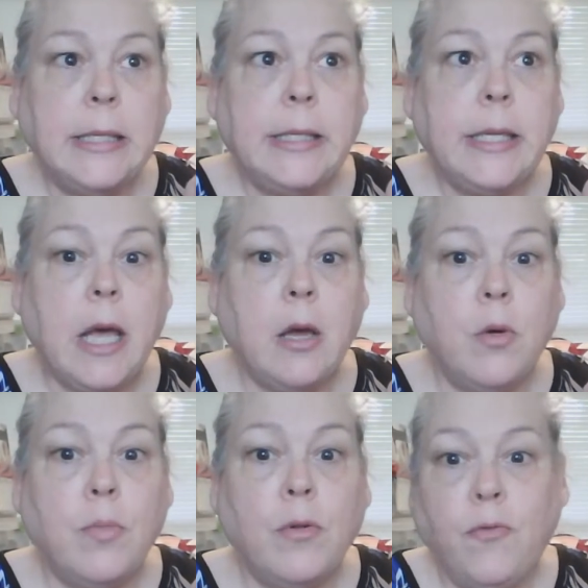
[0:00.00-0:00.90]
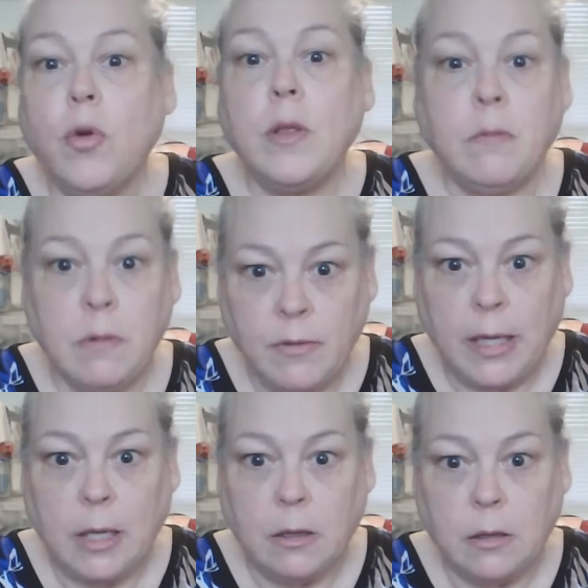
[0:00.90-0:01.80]
so before the
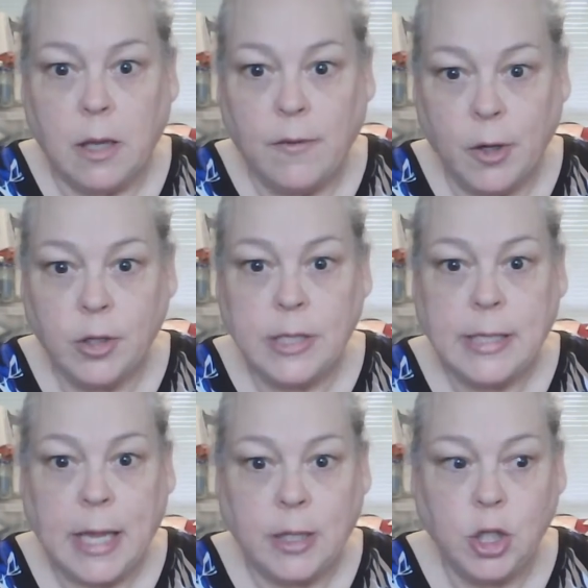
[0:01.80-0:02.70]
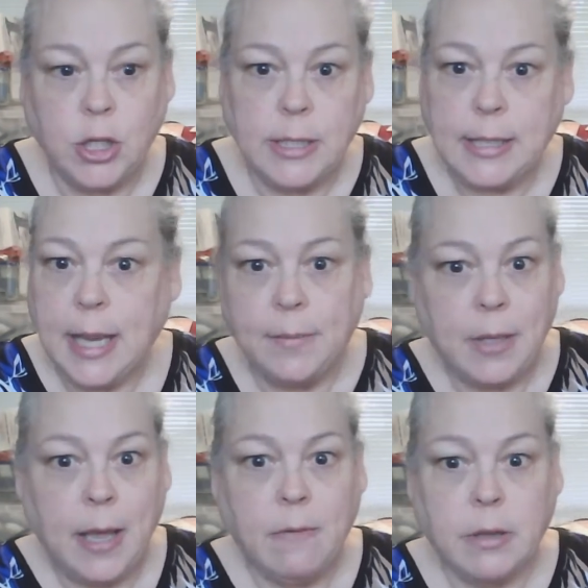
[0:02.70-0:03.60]
reveal of her design, she said,
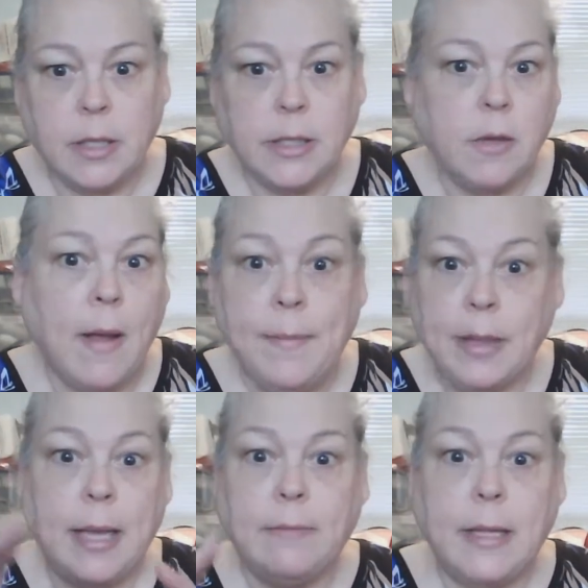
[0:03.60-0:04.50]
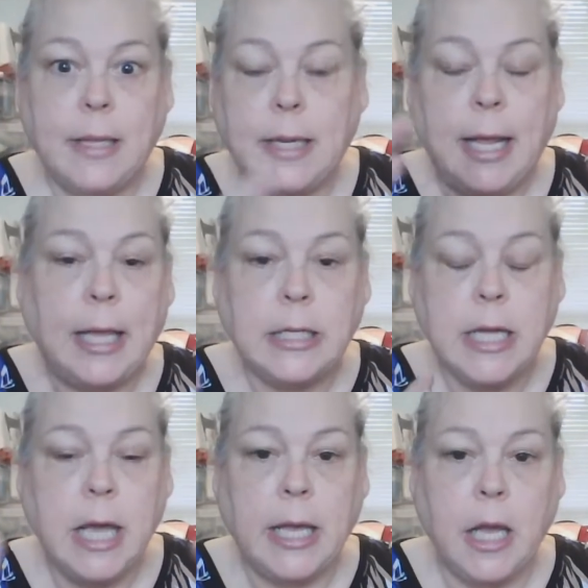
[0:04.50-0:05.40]
play with it. So I played with it and
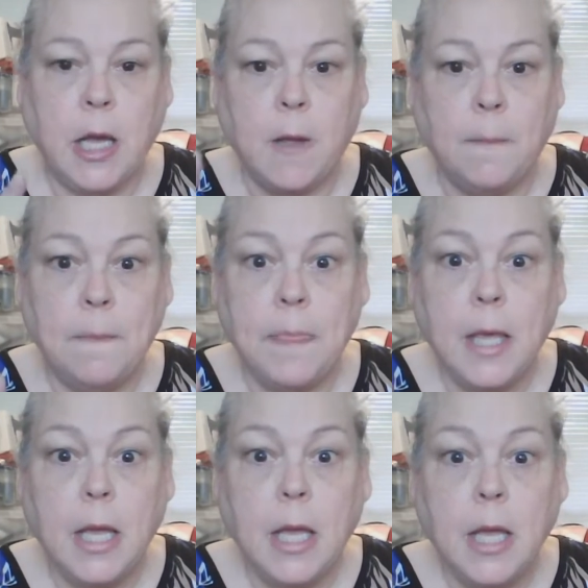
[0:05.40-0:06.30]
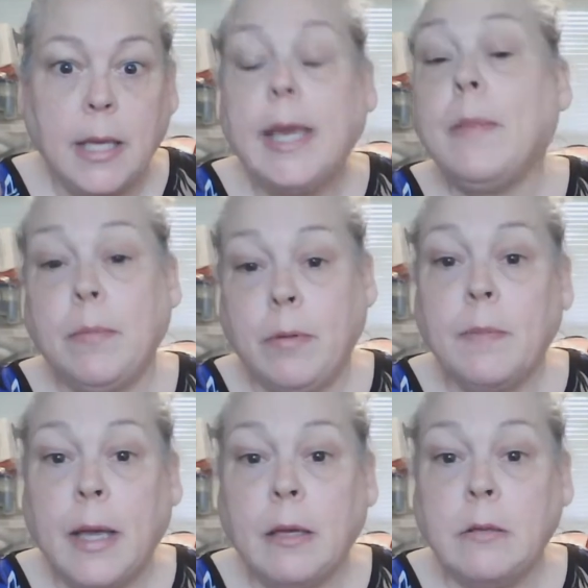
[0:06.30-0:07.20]
I um, came up with
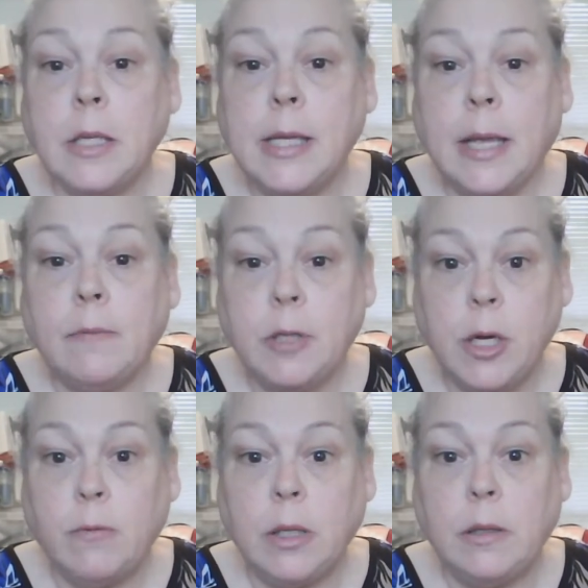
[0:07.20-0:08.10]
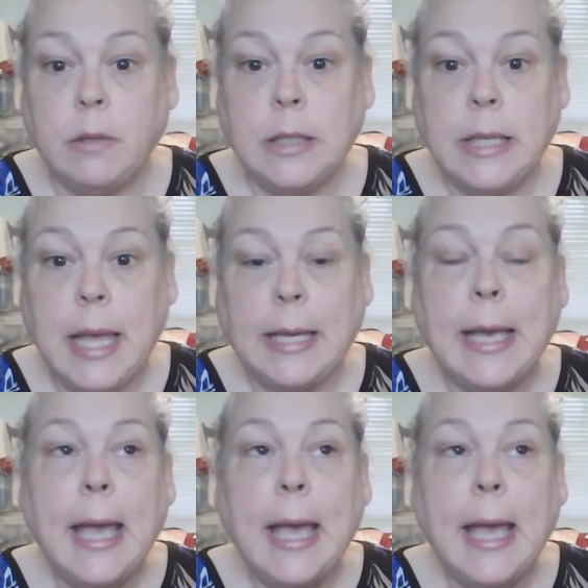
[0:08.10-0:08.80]
my own design, which I really, really like.